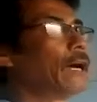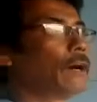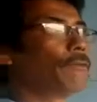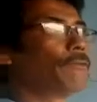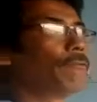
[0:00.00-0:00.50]

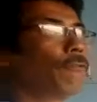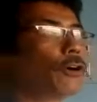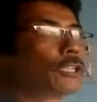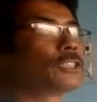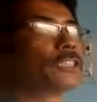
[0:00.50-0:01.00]
of
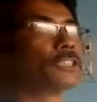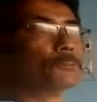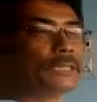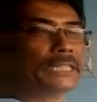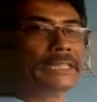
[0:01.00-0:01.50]
forest is
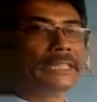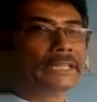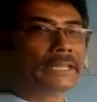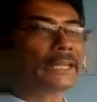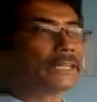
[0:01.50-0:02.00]
being
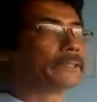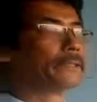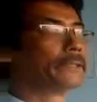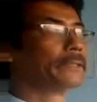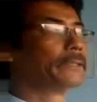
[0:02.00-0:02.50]
degraded.